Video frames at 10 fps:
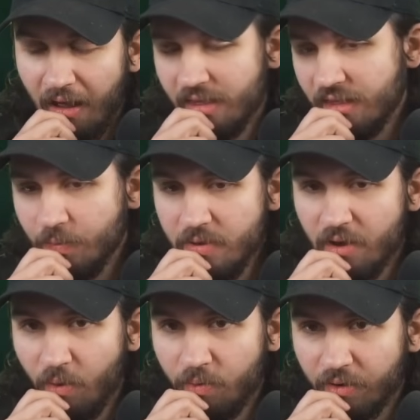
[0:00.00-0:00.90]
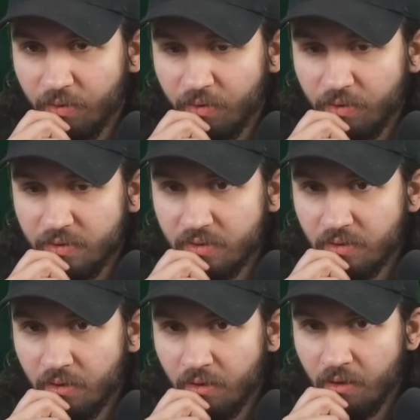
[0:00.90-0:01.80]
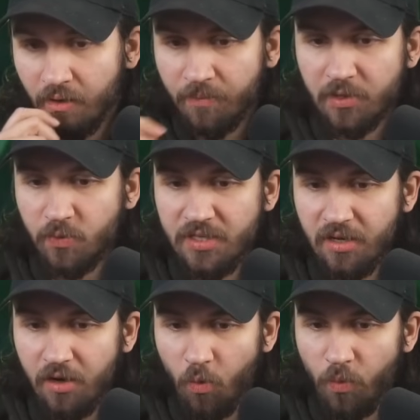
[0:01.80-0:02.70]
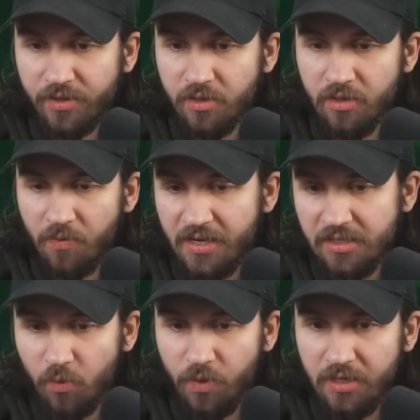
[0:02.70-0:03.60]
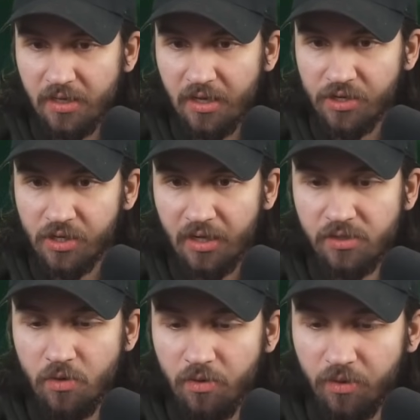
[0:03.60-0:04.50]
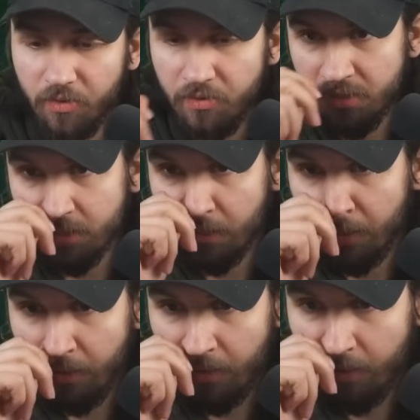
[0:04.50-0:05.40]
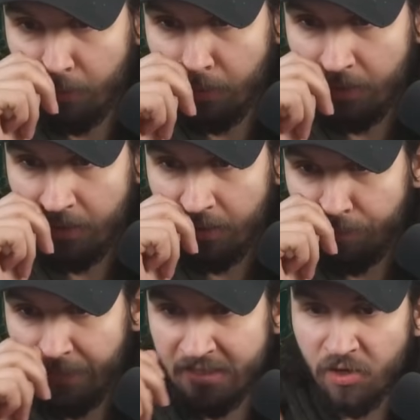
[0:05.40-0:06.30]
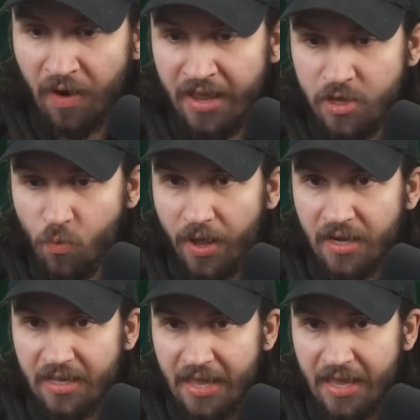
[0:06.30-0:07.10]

I think we go recruits. Because what's he going to go? Wizard? No, he needs a win condition. Let's go recruits. Is there any way to